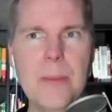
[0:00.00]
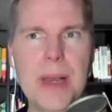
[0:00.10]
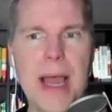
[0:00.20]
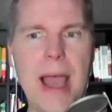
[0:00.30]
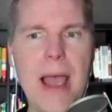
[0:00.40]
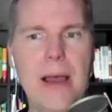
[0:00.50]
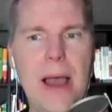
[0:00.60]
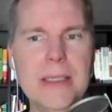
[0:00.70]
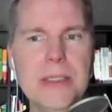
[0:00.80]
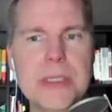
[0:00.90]
but
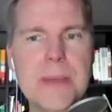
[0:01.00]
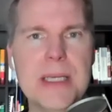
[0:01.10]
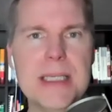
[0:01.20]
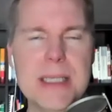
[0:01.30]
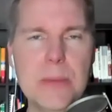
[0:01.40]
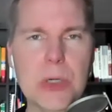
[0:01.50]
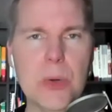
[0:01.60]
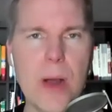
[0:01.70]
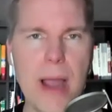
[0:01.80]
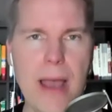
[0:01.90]
I do something similar
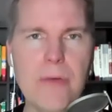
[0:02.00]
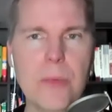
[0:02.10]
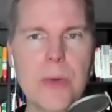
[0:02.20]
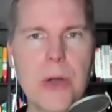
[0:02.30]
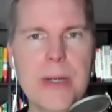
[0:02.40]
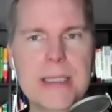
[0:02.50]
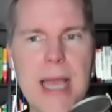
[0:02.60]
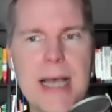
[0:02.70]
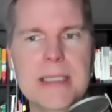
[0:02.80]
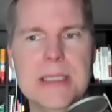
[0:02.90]
where I have a recurring
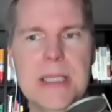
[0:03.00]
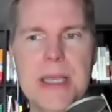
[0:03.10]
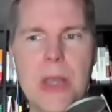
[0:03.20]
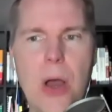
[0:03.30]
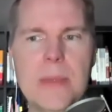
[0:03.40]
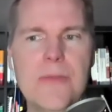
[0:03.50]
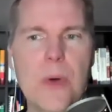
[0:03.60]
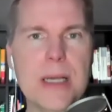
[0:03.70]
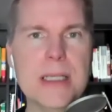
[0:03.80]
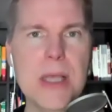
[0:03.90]
tasks in
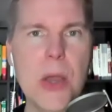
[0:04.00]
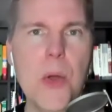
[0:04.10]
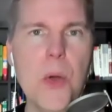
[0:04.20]
OmniFocus